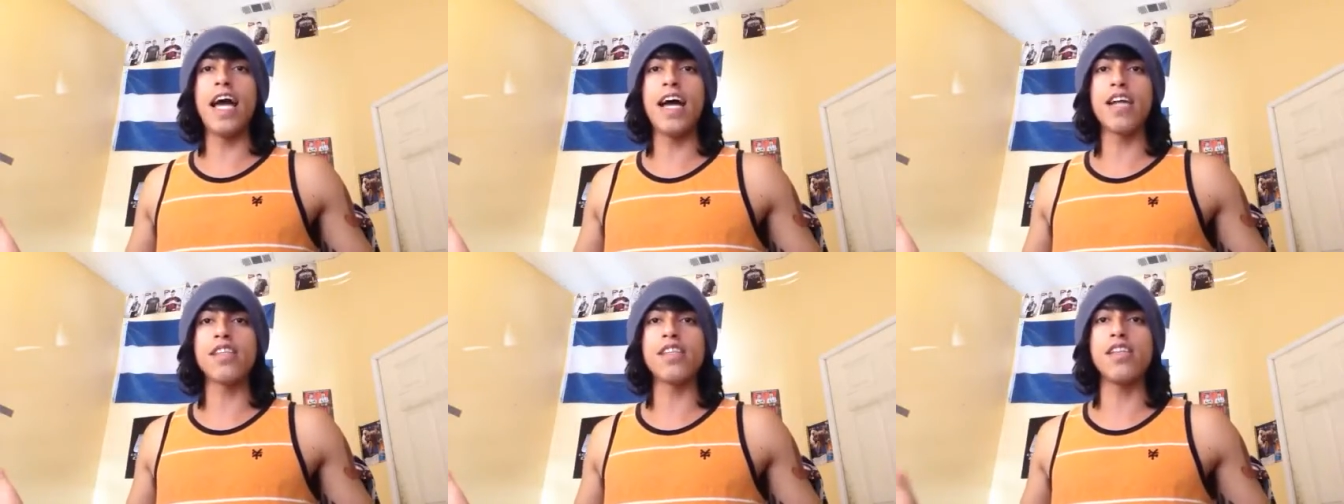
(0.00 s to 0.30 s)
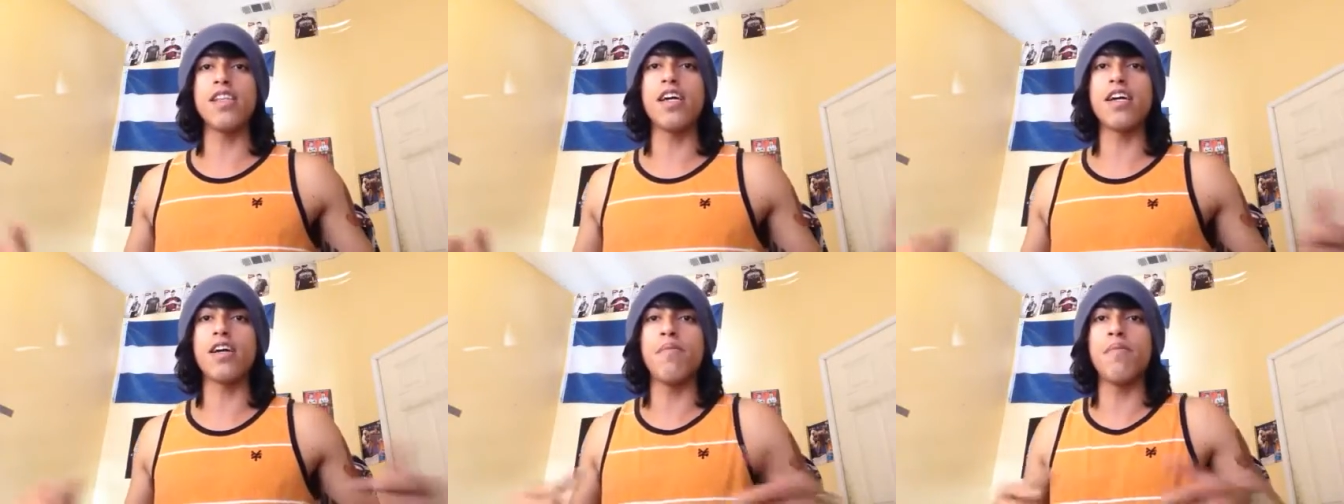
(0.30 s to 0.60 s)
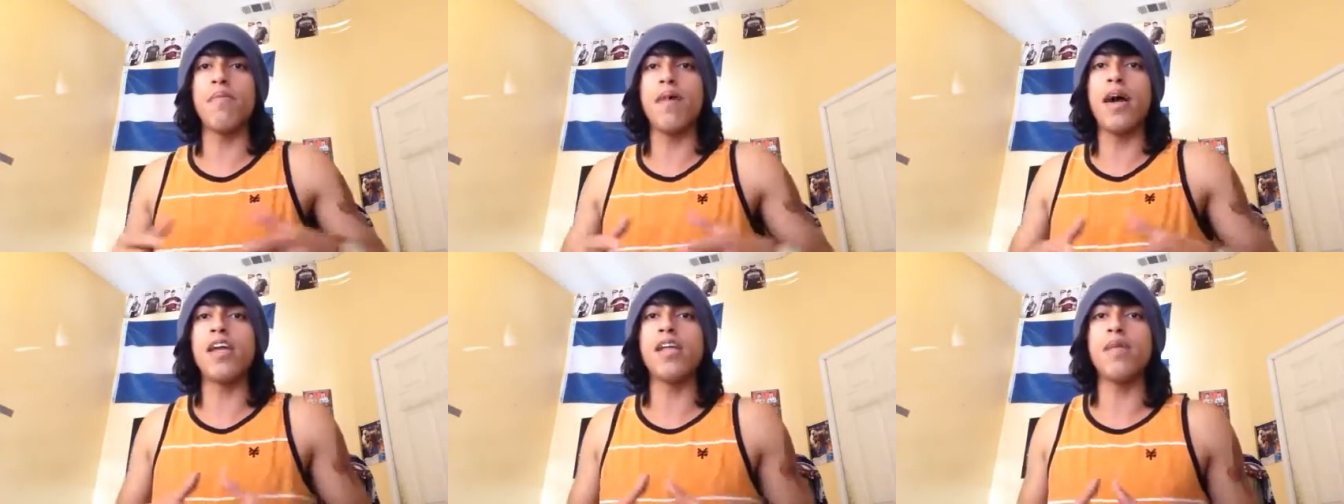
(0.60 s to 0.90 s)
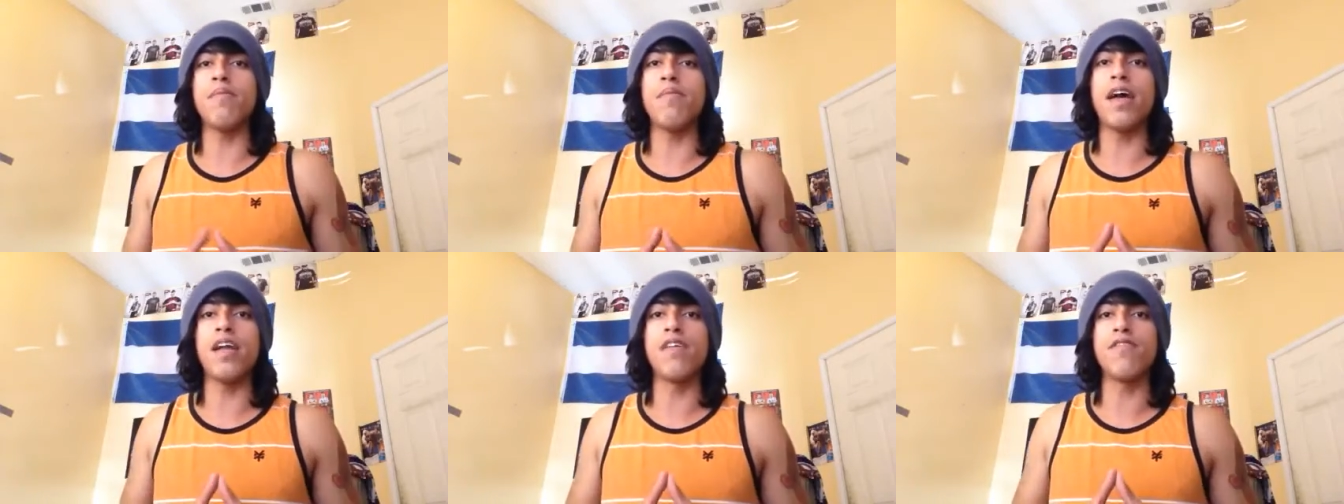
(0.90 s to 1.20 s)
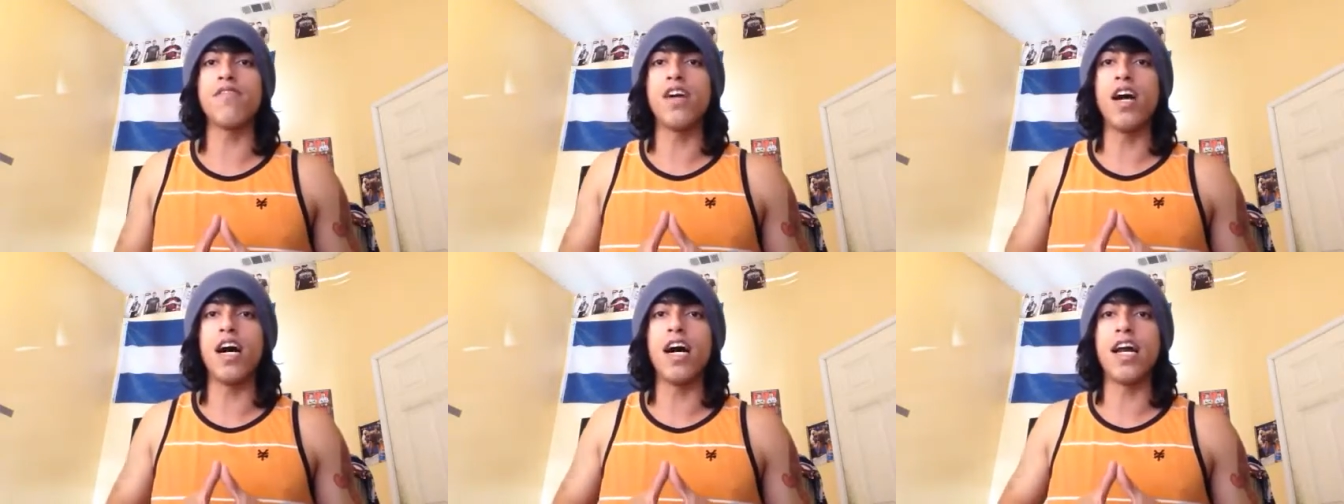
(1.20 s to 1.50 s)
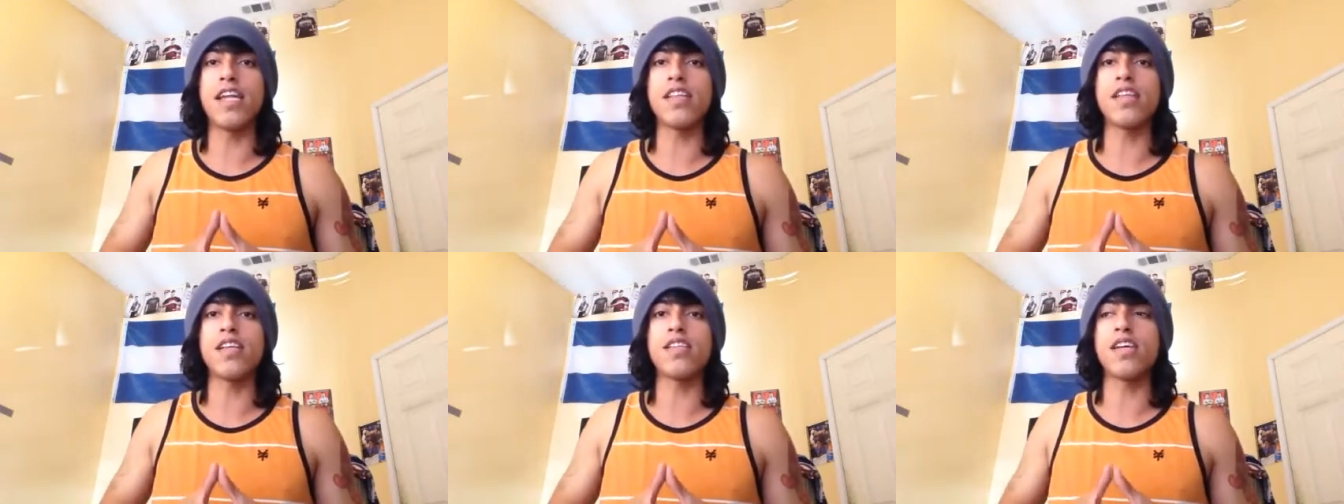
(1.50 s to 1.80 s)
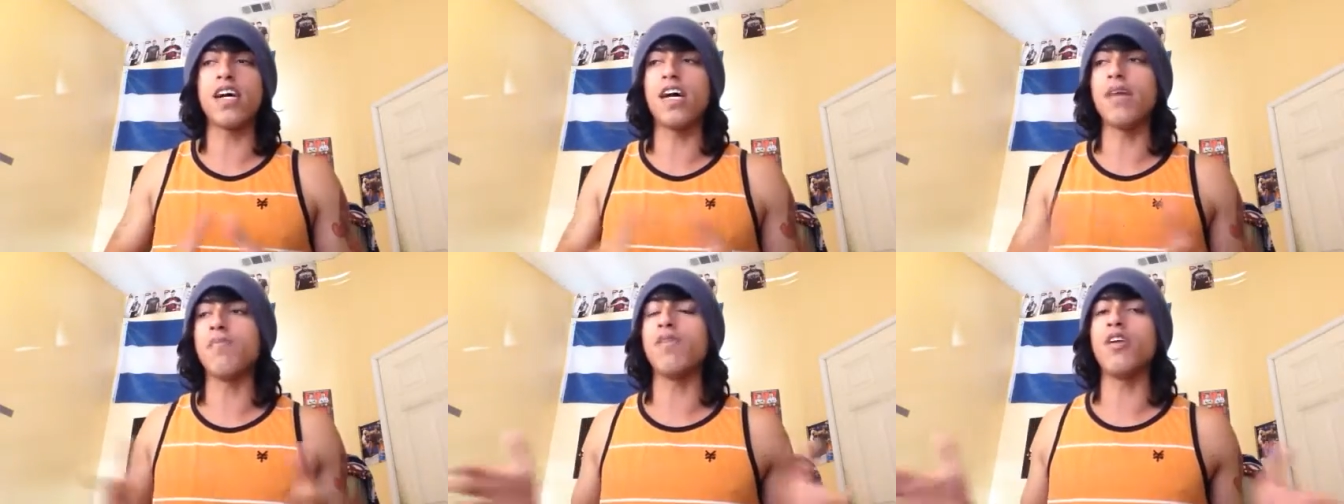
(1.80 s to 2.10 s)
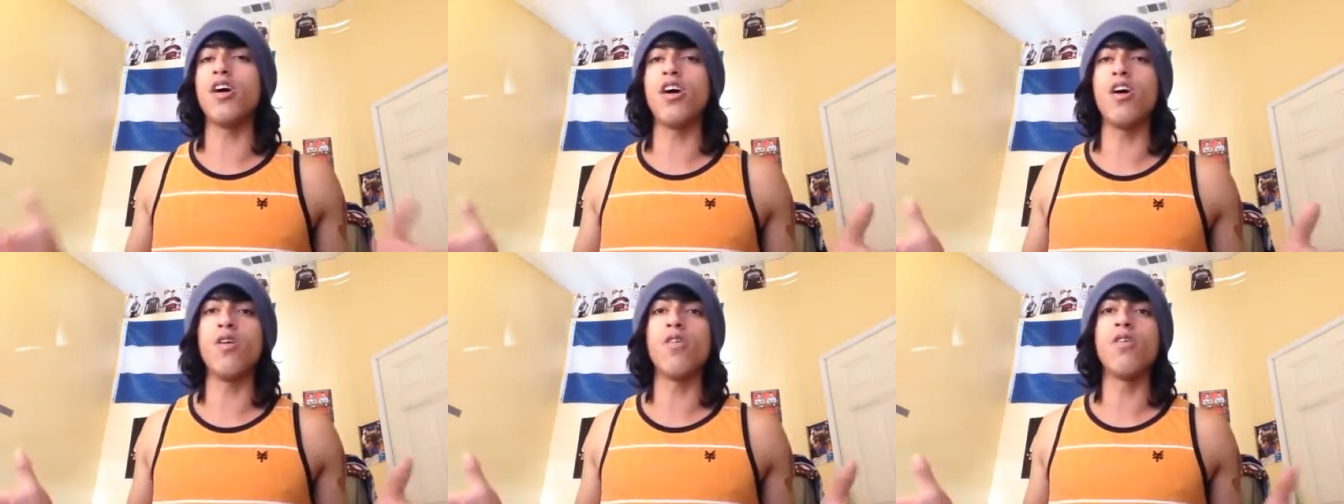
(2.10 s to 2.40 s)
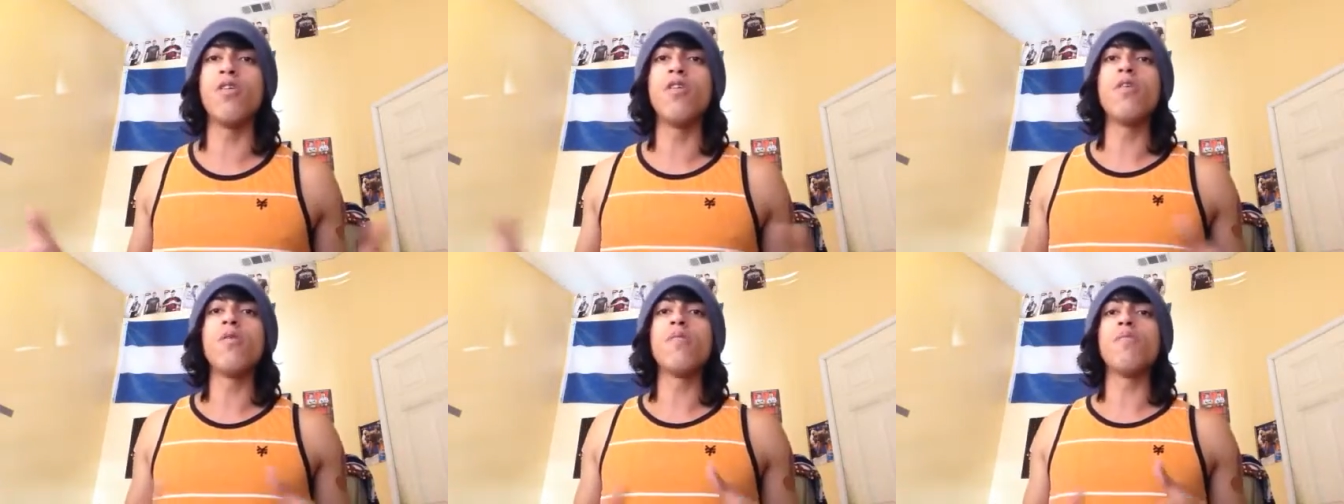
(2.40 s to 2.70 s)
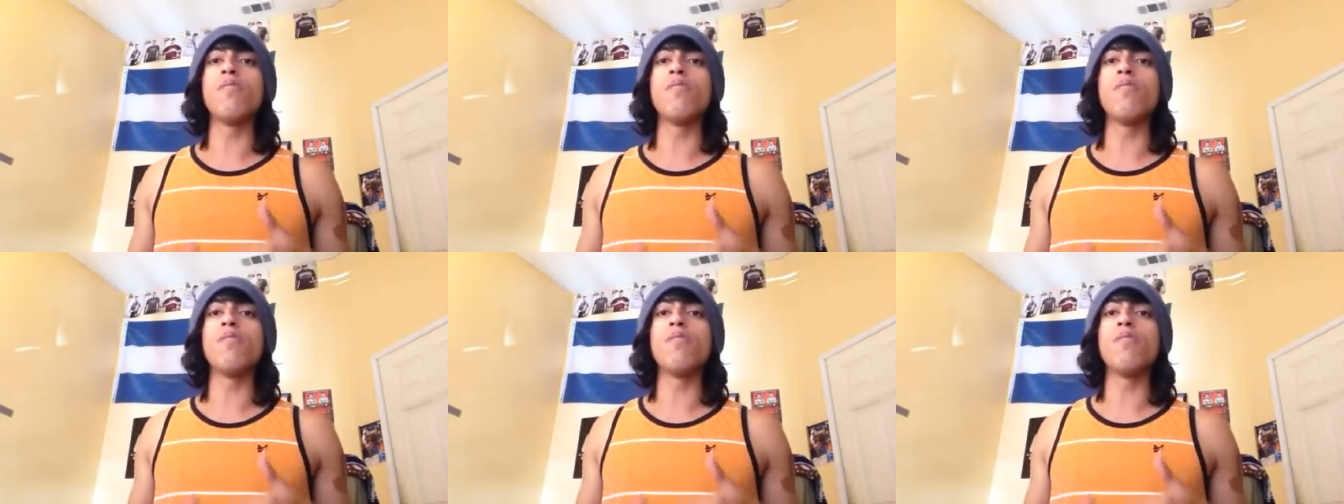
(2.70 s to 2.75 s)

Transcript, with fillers: acting like a mighty man of God at the time? No.